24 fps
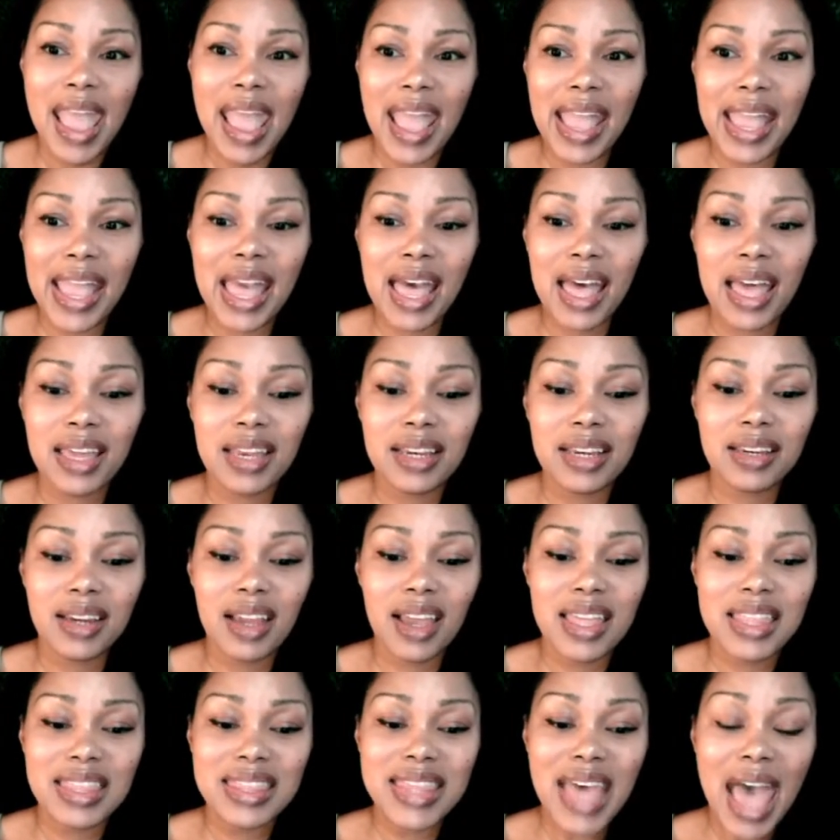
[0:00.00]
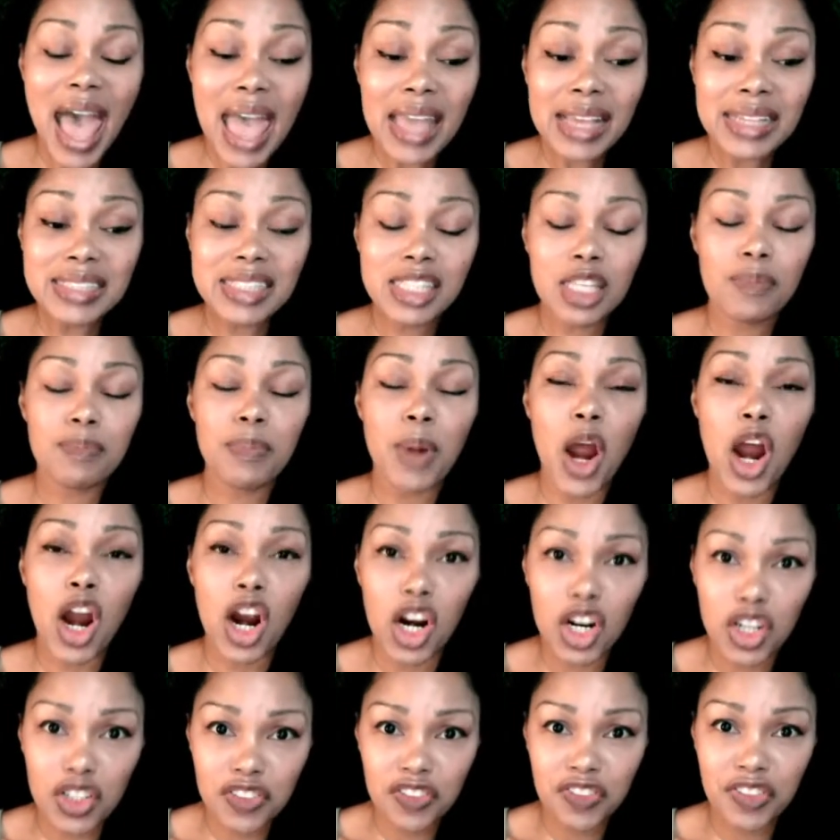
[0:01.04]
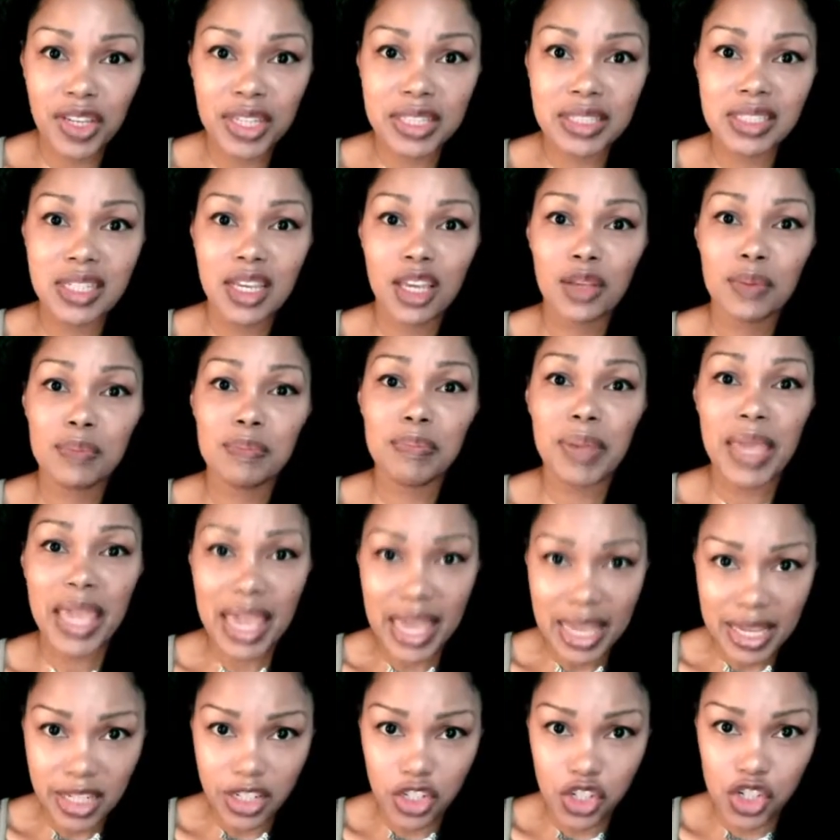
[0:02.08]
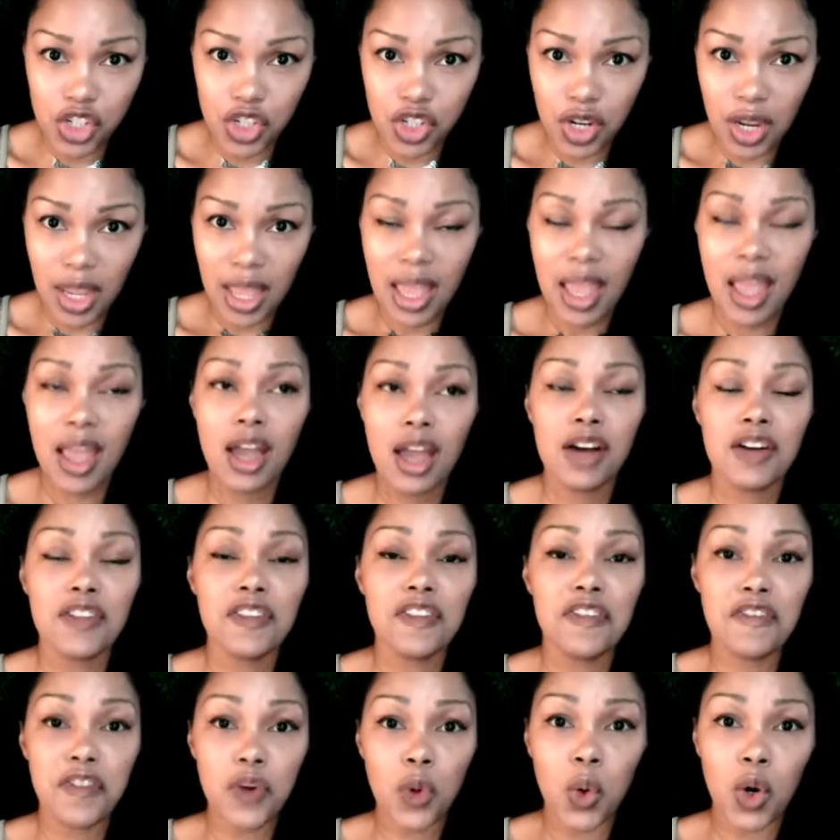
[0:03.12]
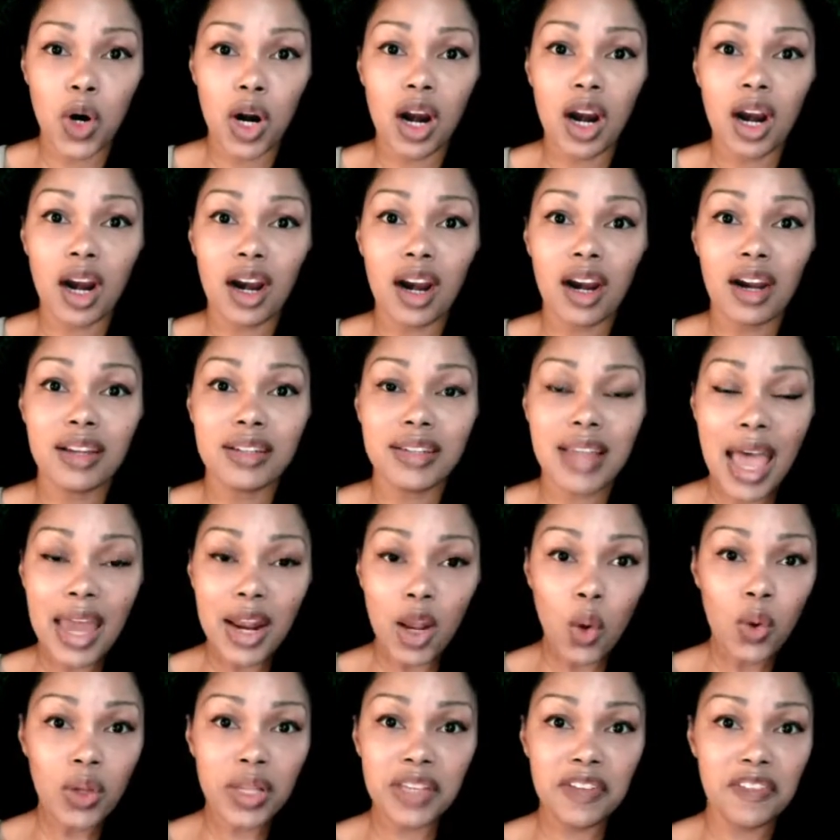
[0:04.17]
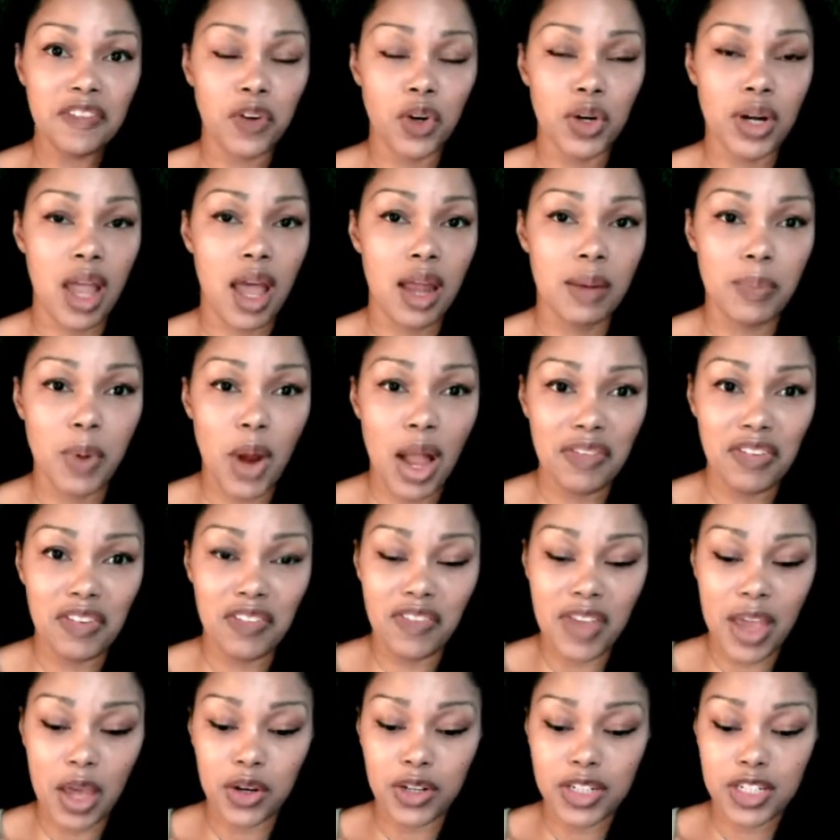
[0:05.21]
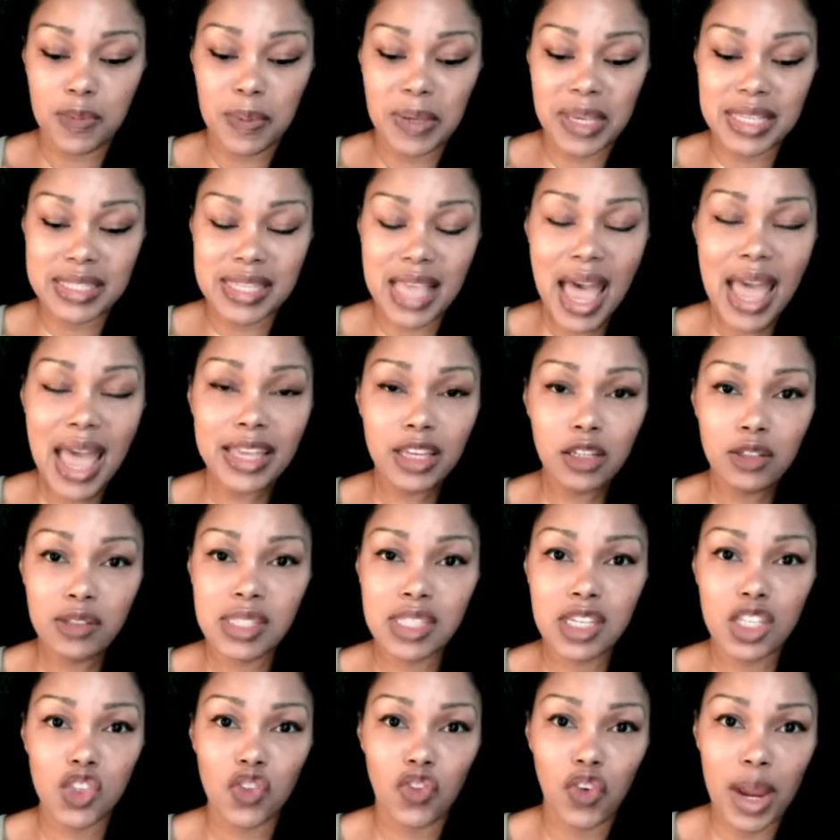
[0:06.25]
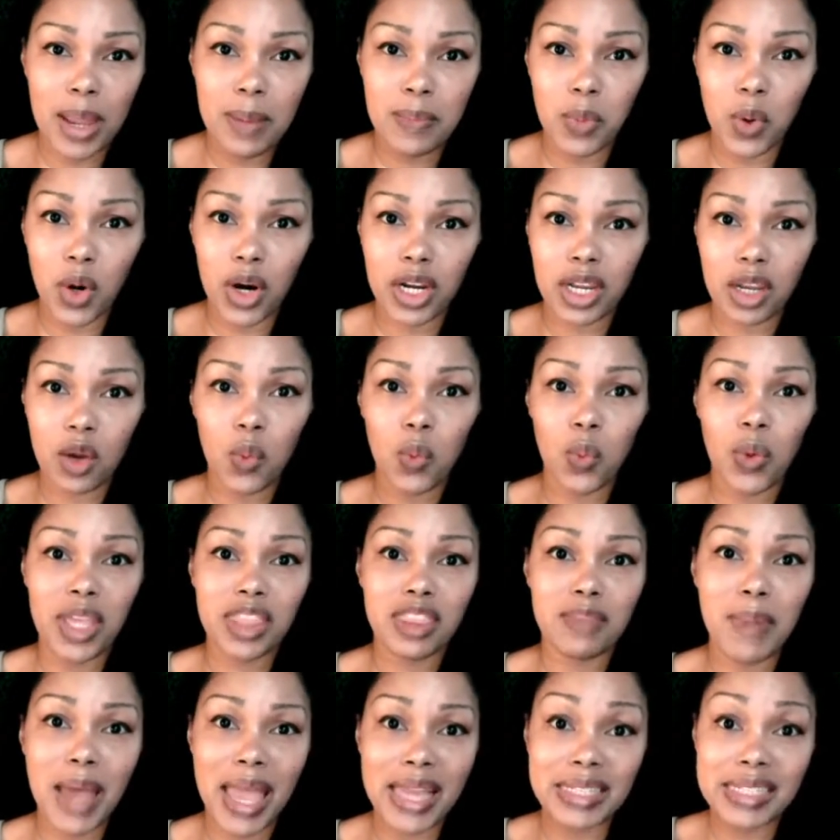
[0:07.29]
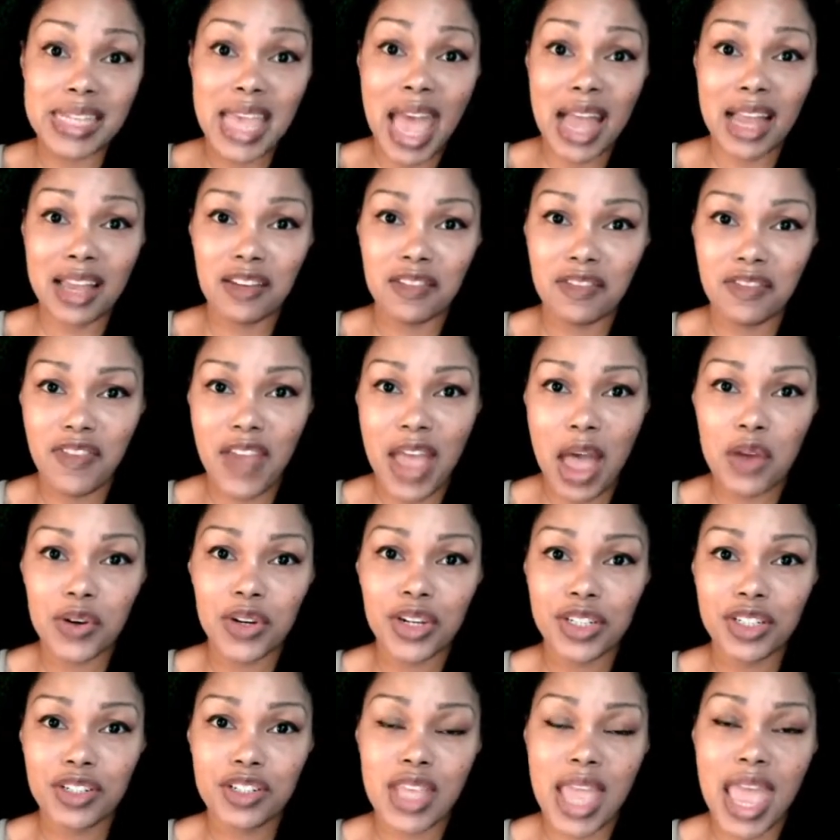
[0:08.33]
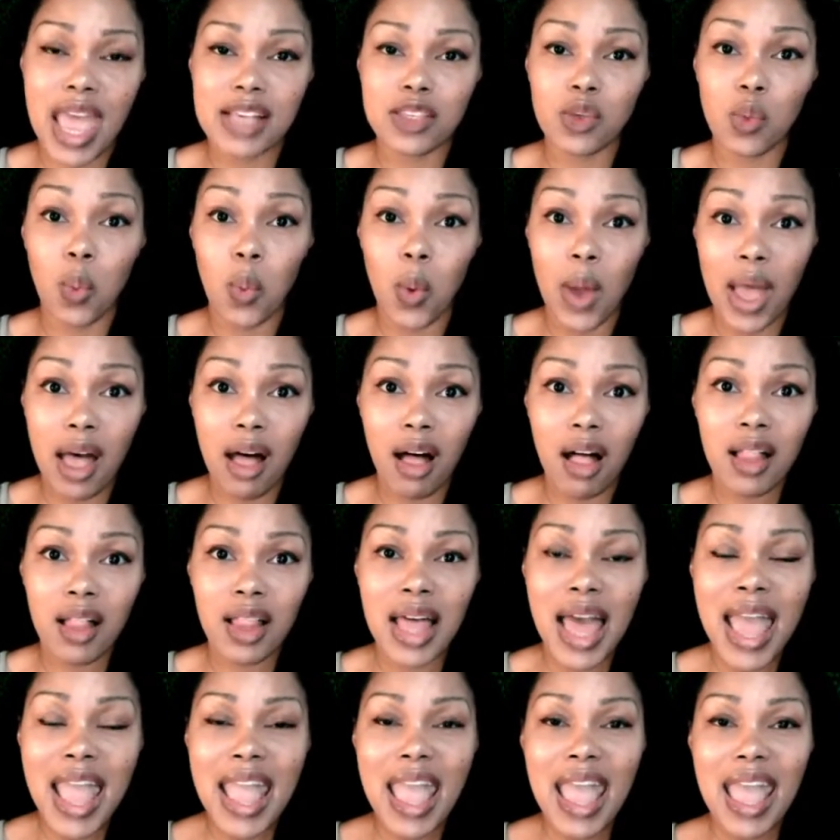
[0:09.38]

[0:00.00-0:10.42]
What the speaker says: And that is the perfect pitch for not only for nonprofit founders, because I use this framework with my tech founders as well.